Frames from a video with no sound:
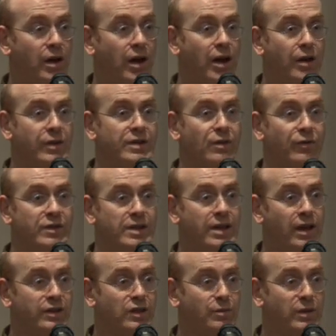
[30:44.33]
uh, this obviously
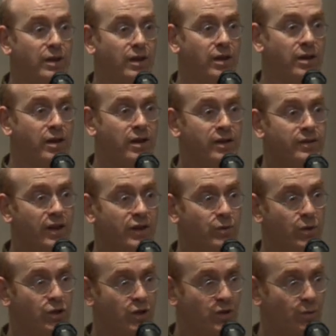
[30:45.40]
has to be uh, an index
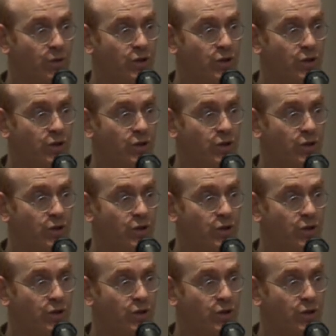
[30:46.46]
which is,